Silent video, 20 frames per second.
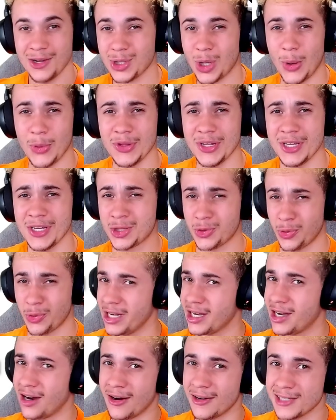only three
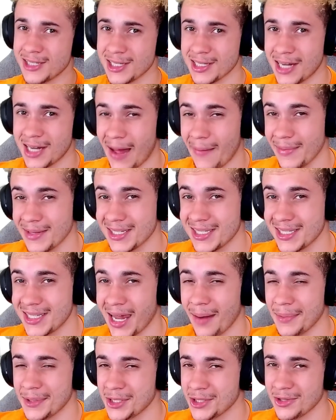cards in the Goblin
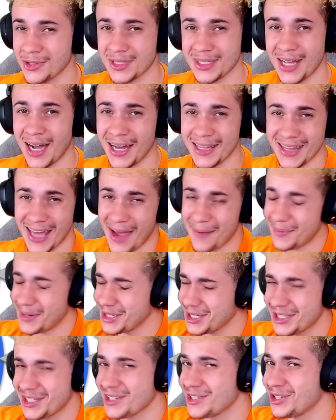Stadium, so there's not that
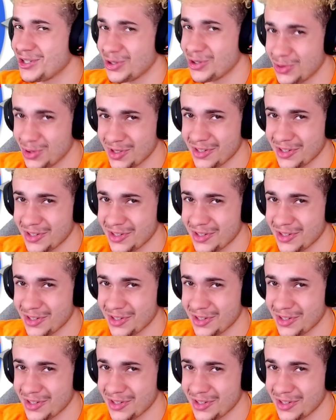much to choose